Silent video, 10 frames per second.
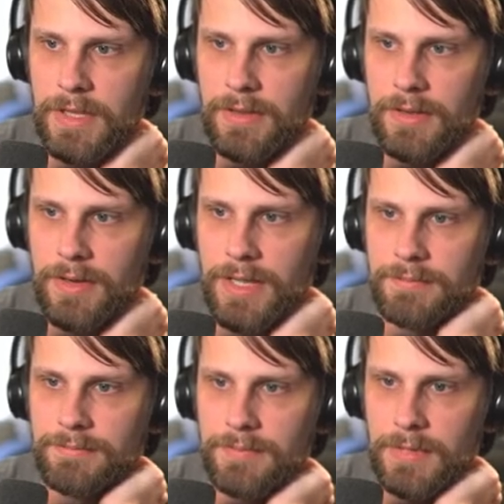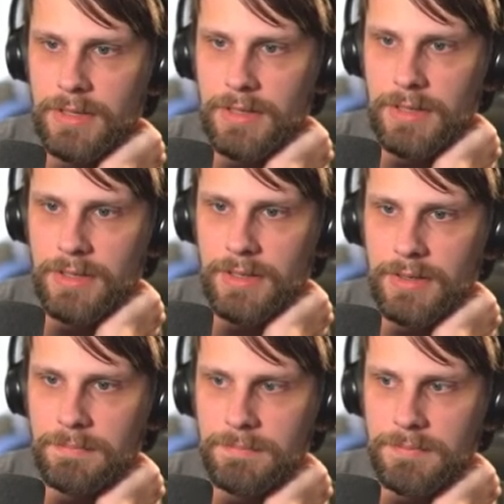right,
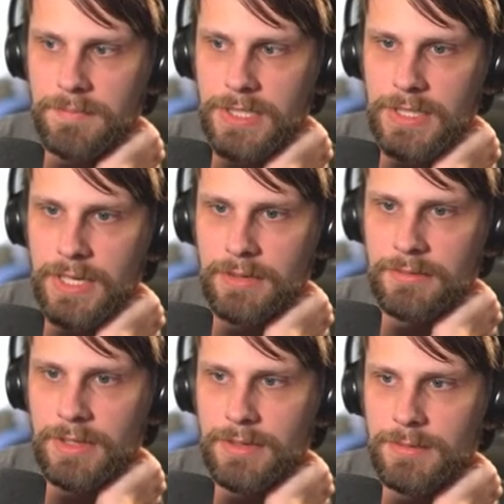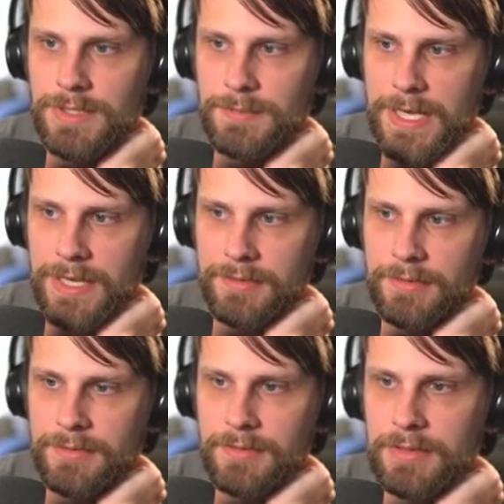yeah, I think we just
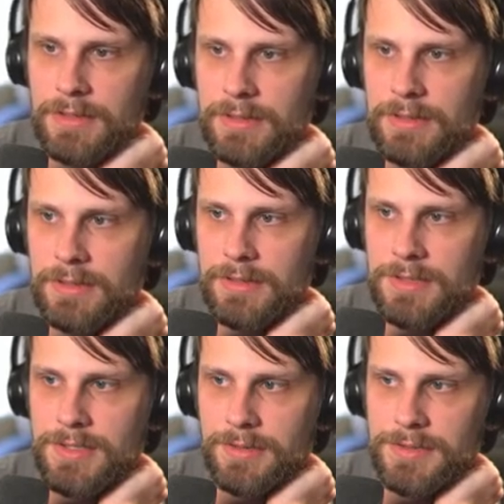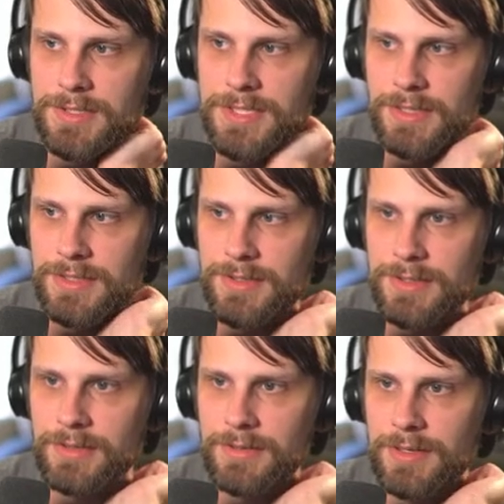pass. Shieldred's gonna
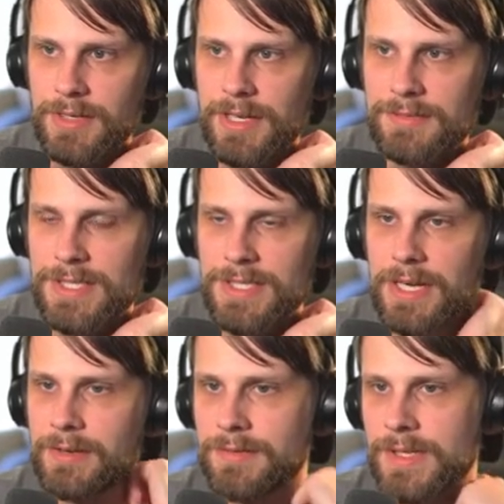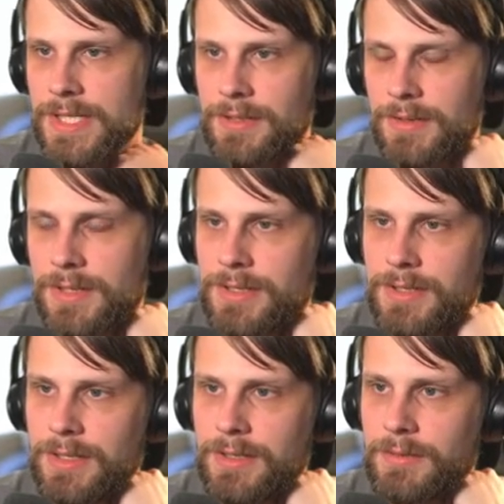trigger. They're gonna have to sacrifice a creature
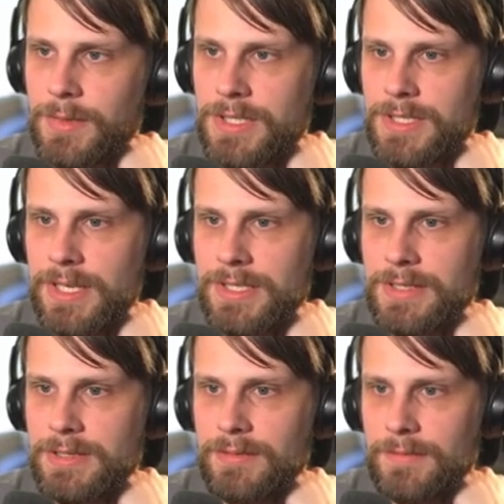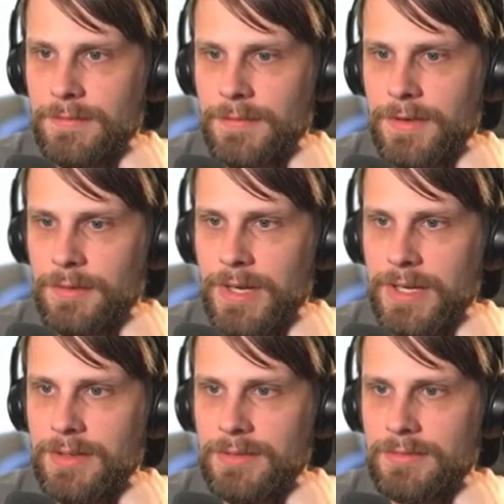here, which does, for the
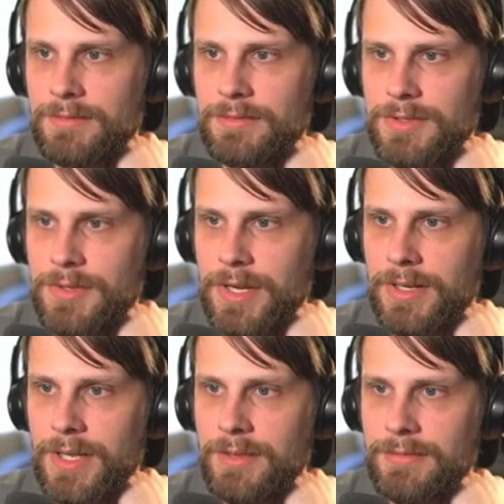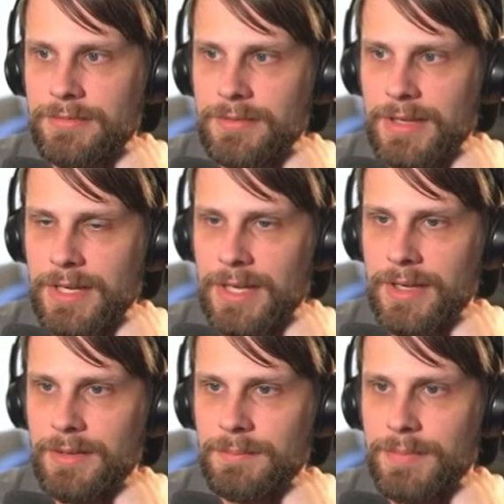record, drain a life,
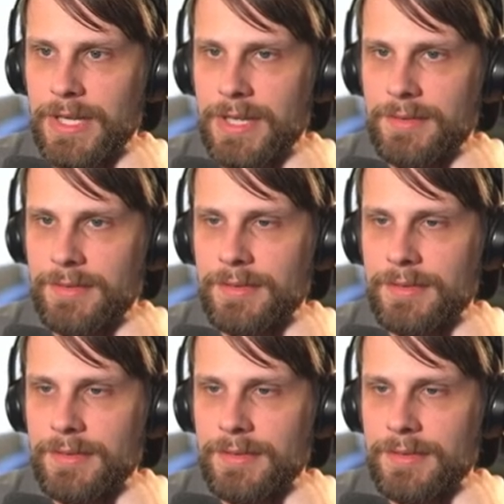but